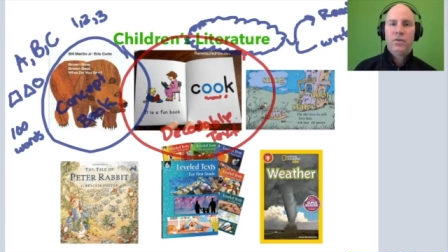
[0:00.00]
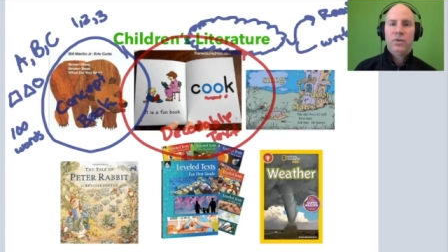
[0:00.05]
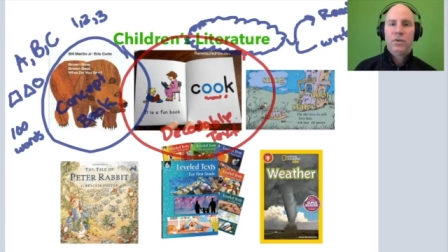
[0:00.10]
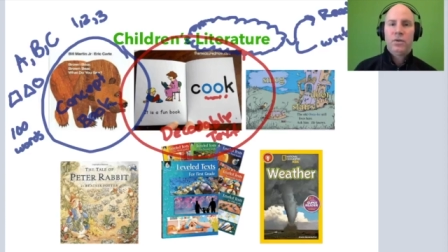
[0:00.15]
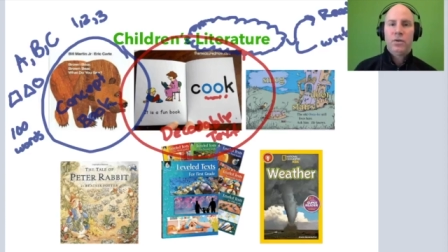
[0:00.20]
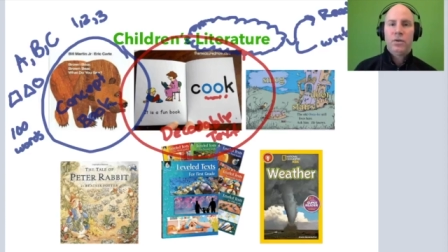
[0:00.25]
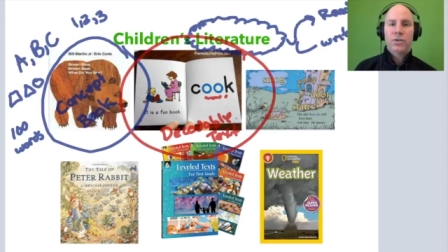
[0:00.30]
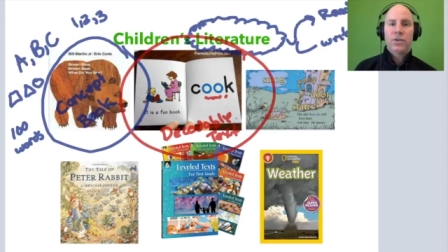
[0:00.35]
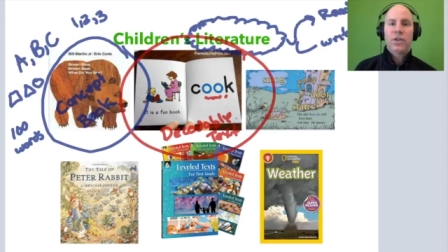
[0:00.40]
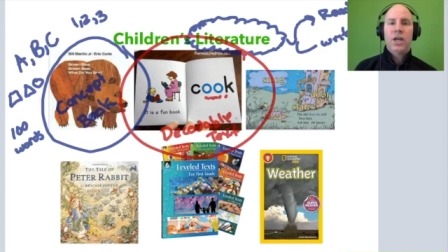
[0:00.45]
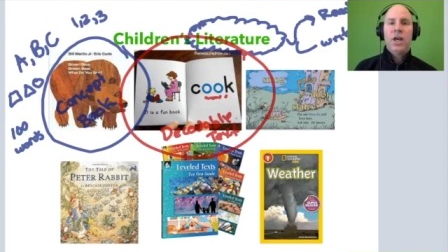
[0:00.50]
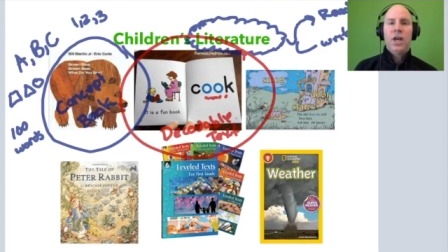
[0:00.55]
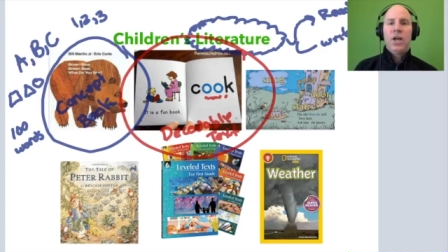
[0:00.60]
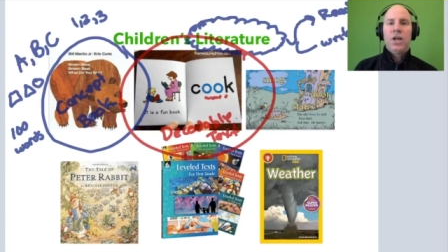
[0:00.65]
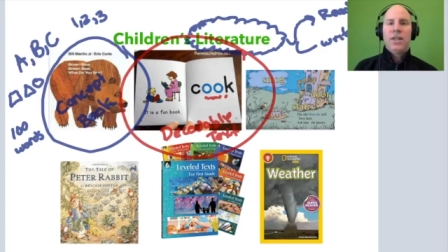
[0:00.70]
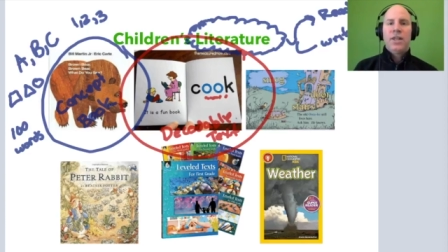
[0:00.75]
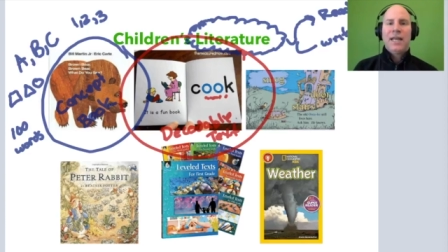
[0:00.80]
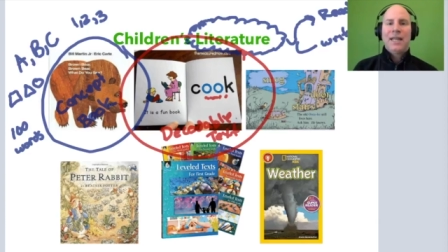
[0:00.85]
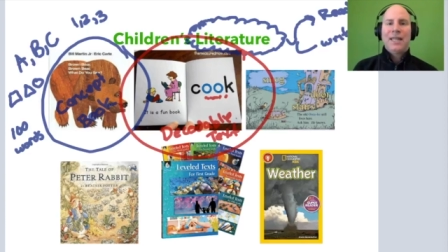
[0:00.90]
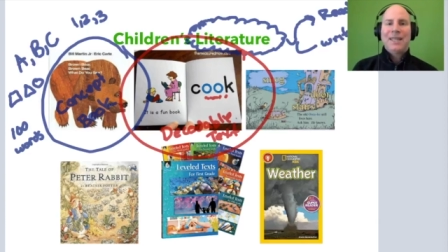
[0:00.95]
rules,
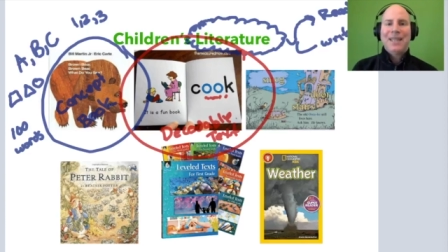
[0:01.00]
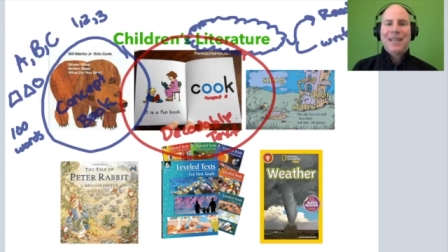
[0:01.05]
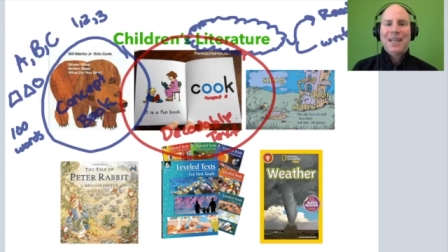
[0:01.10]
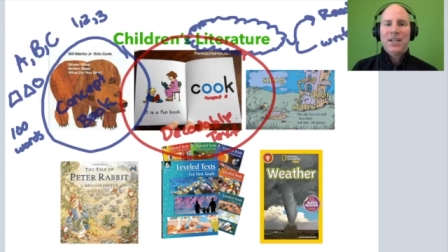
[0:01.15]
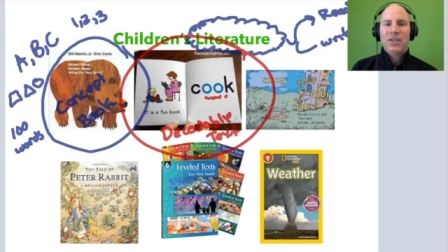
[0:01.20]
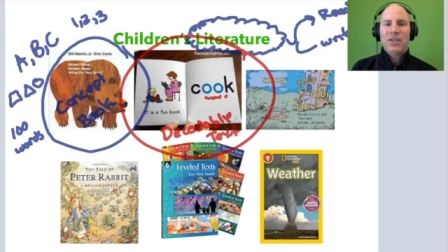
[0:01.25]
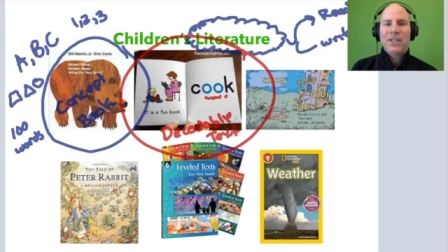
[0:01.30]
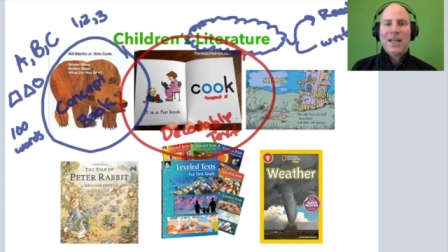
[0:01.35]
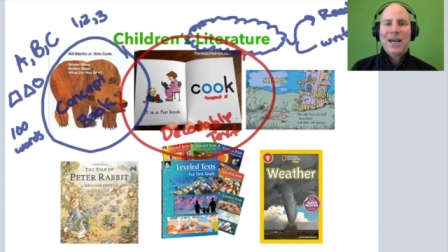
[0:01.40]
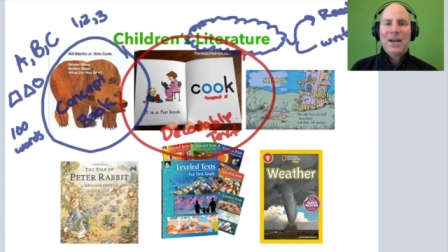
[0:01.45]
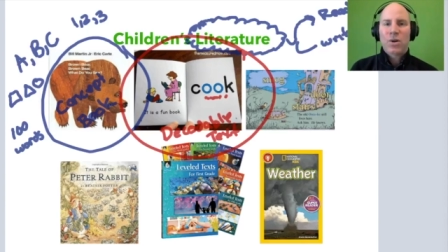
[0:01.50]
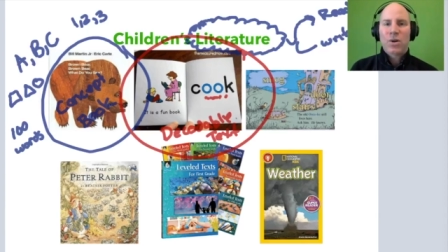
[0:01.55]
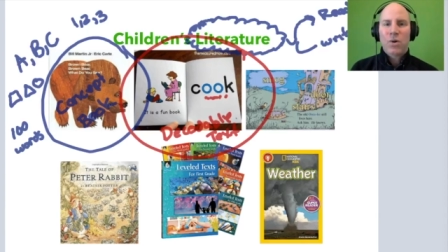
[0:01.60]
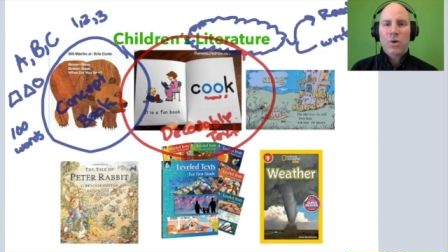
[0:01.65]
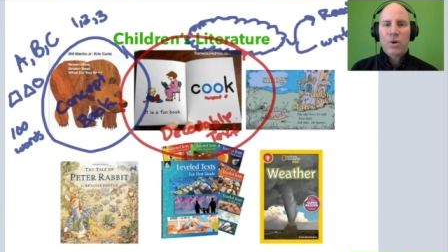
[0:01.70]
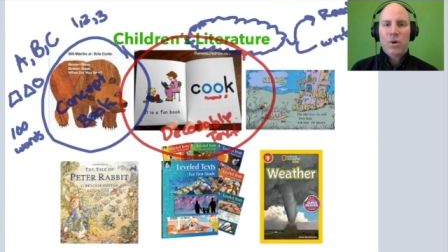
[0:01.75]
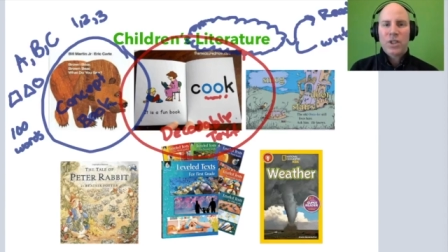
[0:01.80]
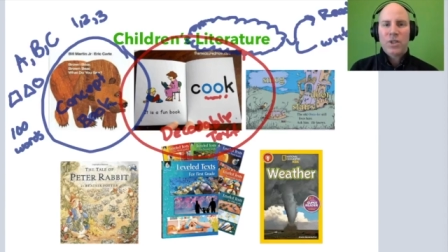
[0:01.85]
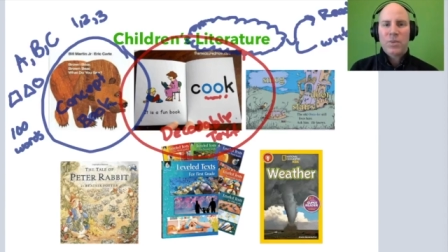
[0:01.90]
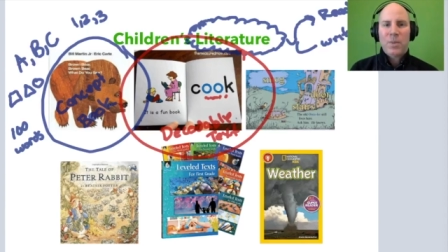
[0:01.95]
that letter sound
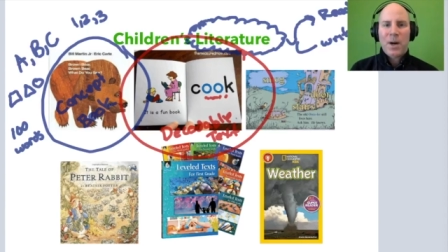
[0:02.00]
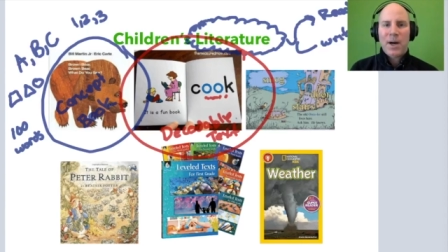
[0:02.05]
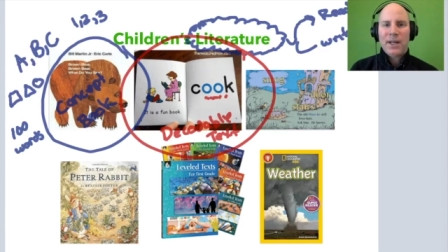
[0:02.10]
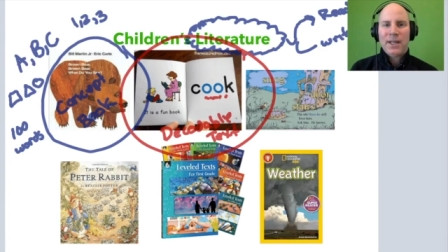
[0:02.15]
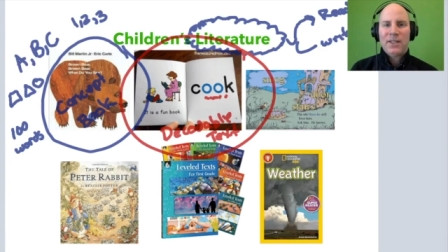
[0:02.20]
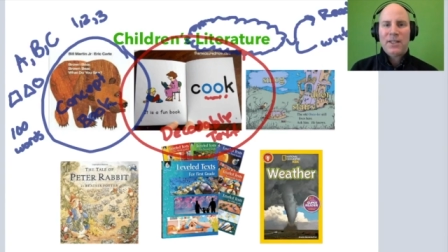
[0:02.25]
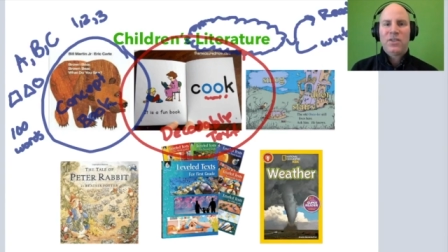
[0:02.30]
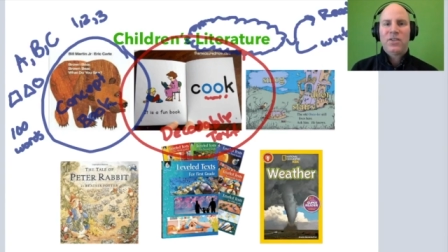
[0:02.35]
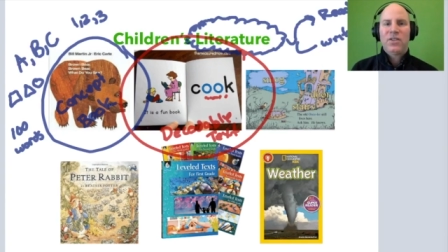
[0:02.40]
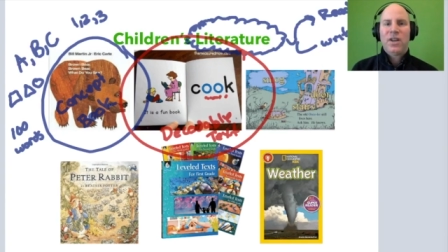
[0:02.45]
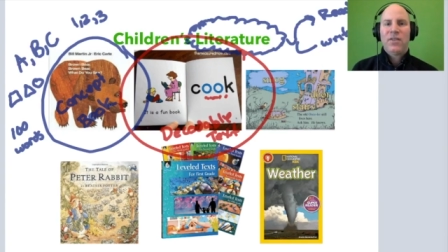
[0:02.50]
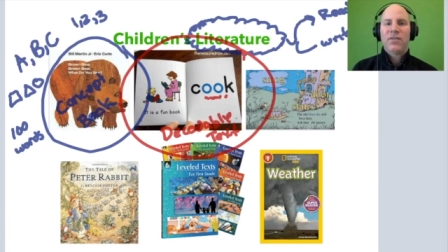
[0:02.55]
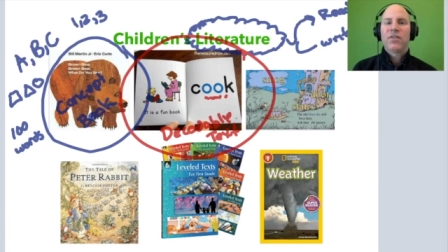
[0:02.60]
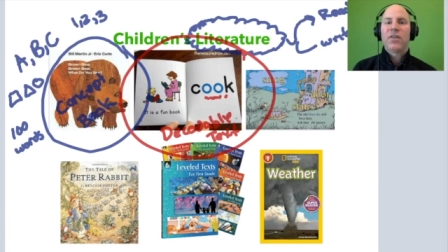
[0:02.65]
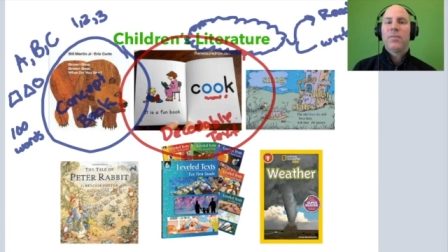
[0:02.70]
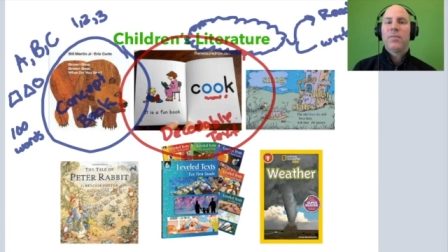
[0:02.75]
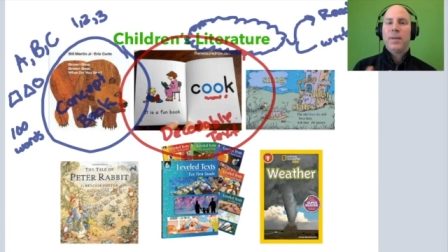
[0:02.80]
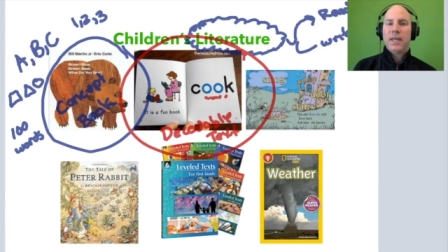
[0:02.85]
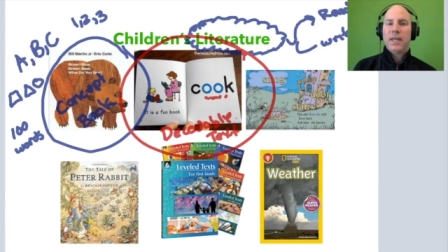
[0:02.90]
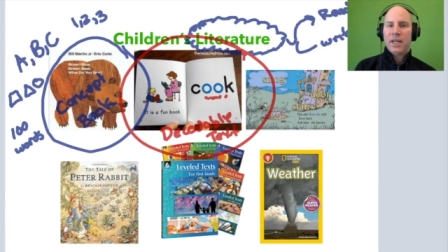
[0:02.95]
correspondence stuff
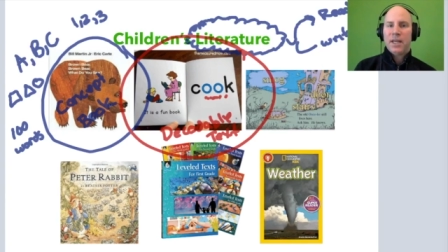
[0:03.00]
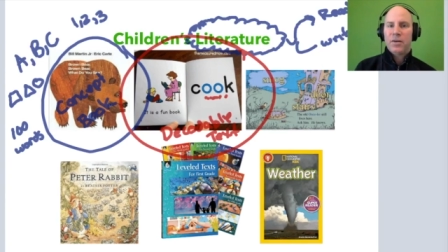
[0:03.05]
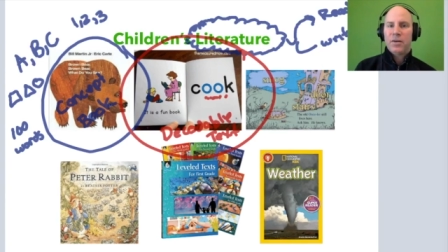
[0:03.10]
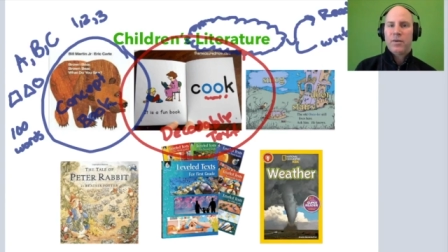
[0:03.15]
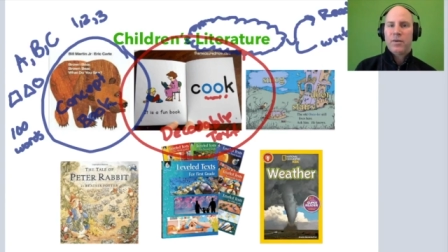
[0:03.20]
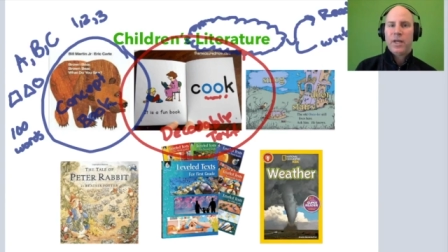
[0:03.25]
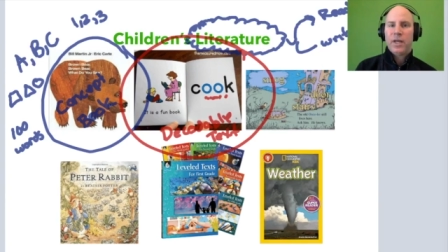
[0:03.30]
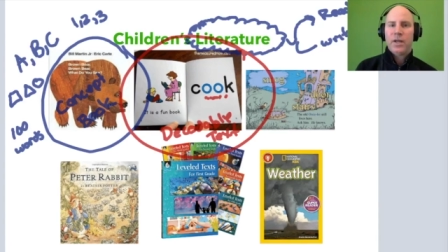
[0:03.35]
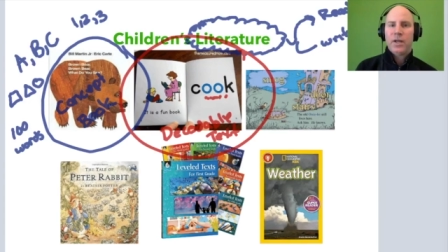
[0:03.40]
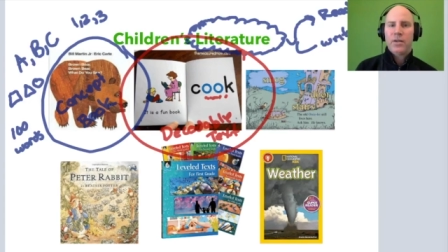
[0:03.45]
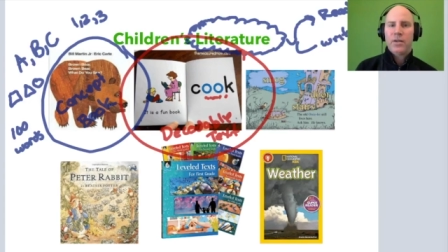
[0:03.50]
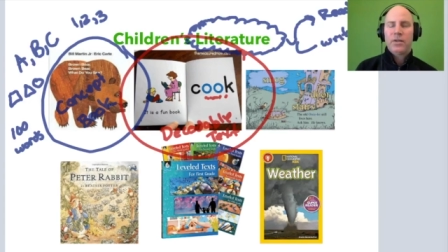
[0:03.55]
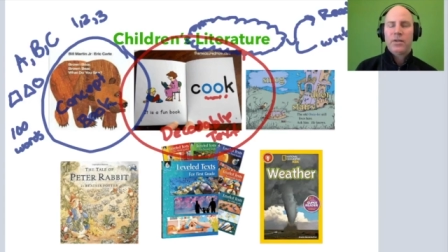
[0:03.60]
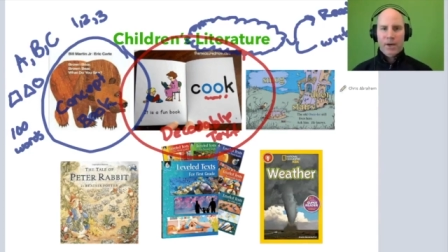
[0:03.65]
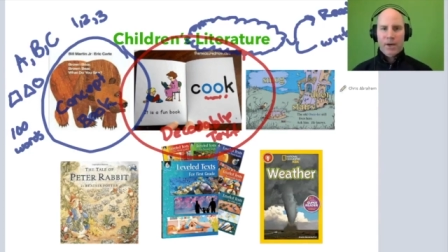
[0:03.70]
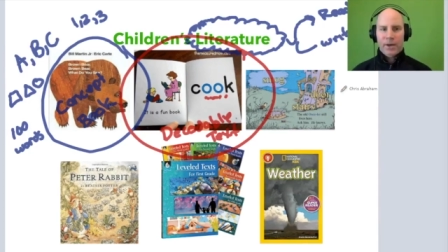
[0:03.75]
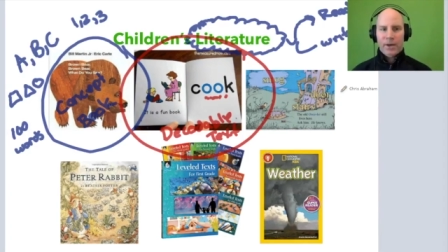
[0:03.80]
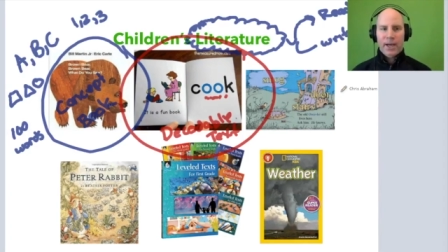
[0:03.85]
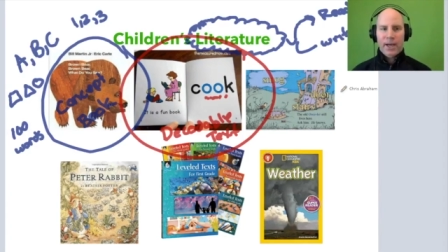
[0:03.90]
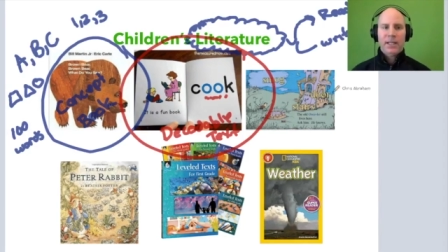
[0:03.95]
for beginner readers,
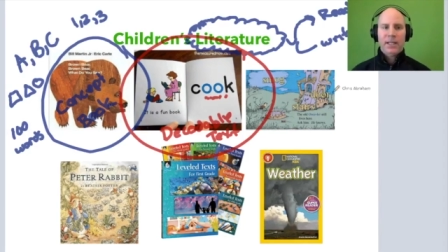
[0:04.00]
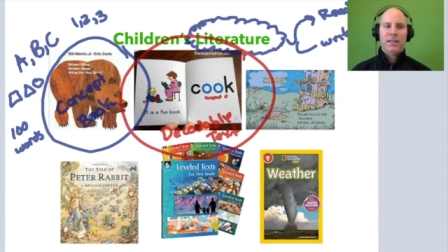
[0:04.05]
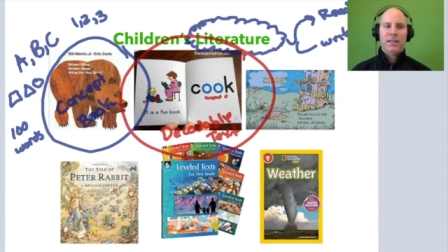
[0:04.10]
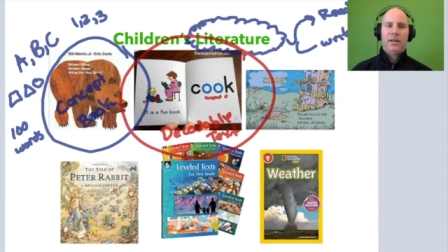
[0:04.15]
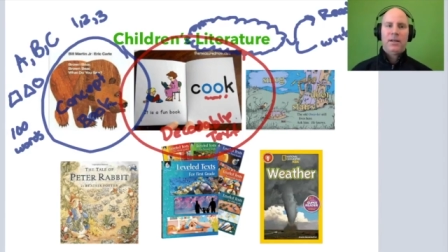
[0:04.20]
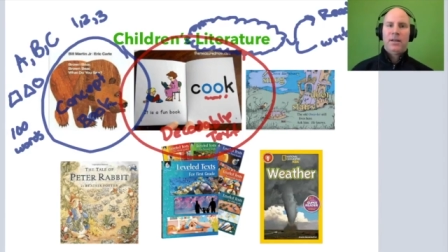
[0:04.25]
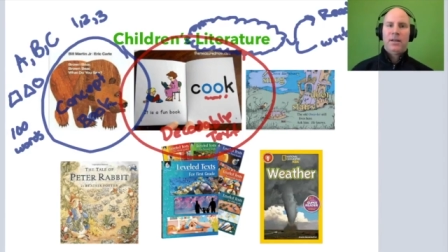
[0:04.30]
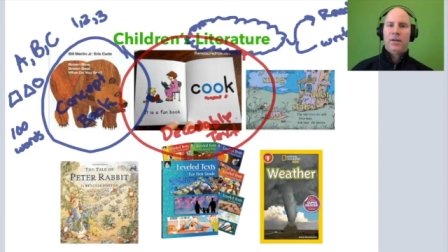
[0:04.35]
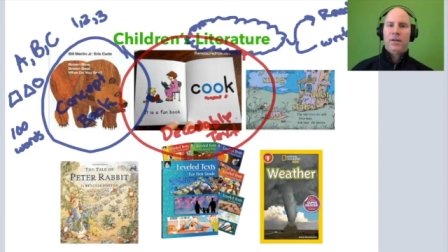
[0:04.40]
all right?